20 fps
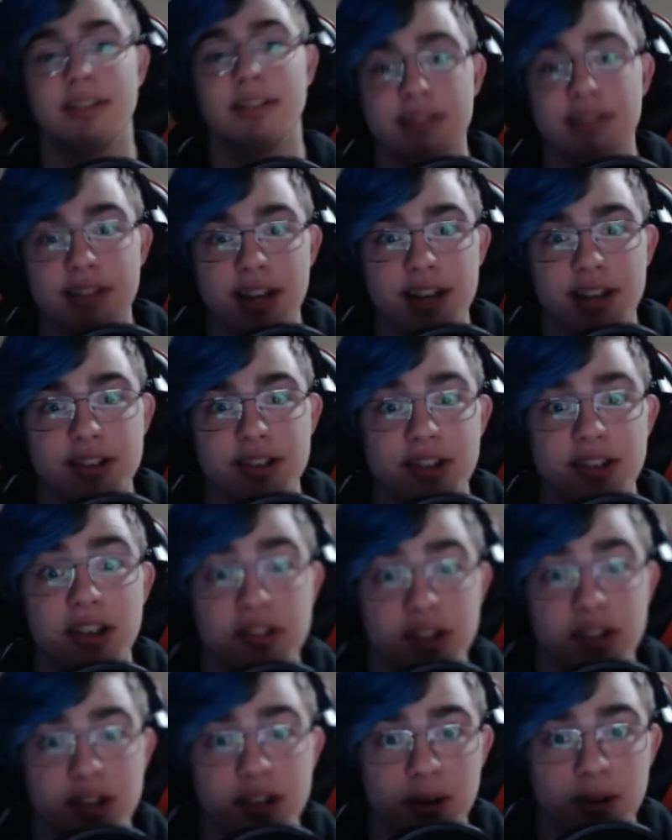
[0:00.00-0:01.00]
Yes,
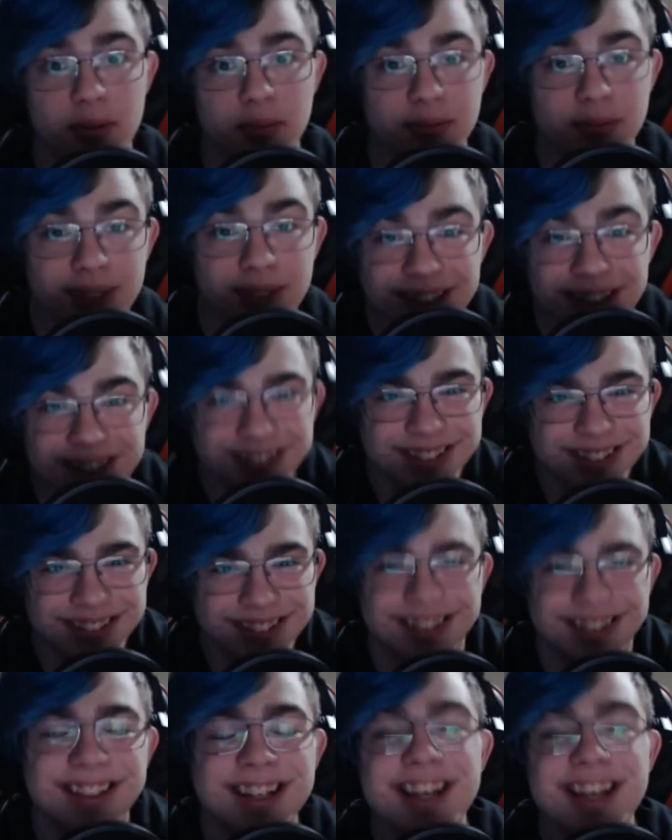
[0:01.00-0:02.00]
I do.
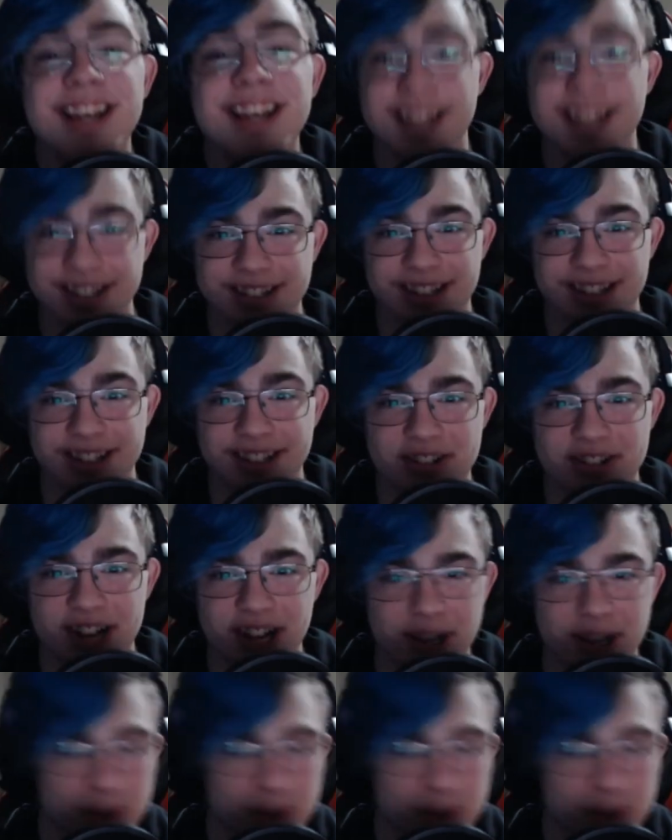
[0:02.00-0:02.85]
Yes, I had the check.